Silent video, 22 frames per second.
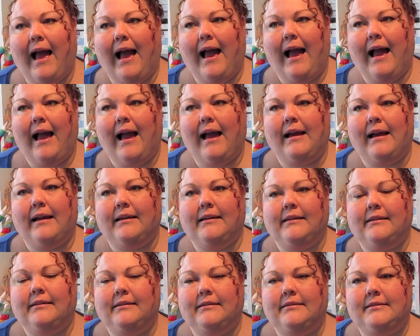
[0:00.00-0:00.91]

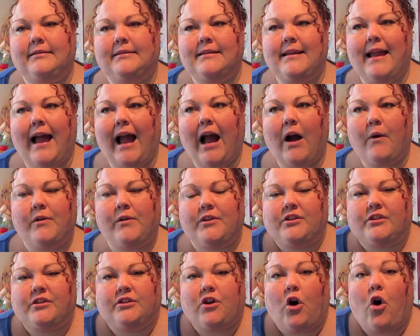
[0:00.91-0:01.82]
And now it's
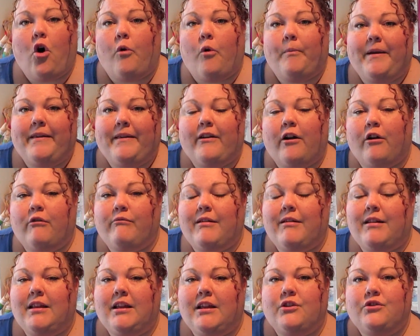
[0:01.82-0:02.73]
just a hobby that I
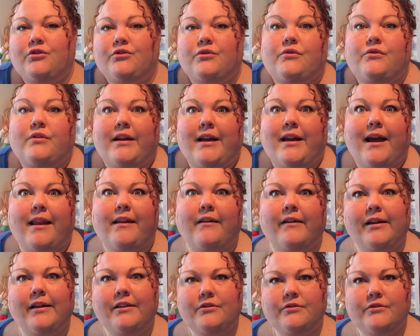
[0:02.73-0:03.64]
really enjoy, and
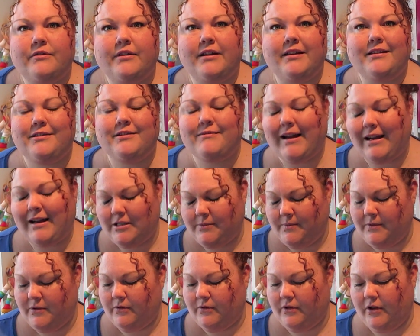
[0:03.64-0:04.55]
I enjoy
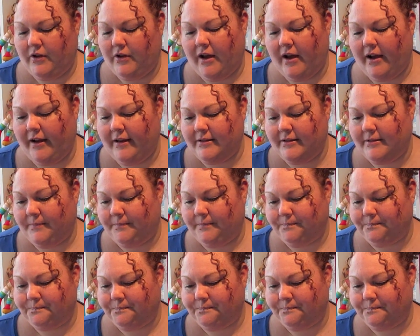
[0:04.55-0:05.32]
interacting with all you guys.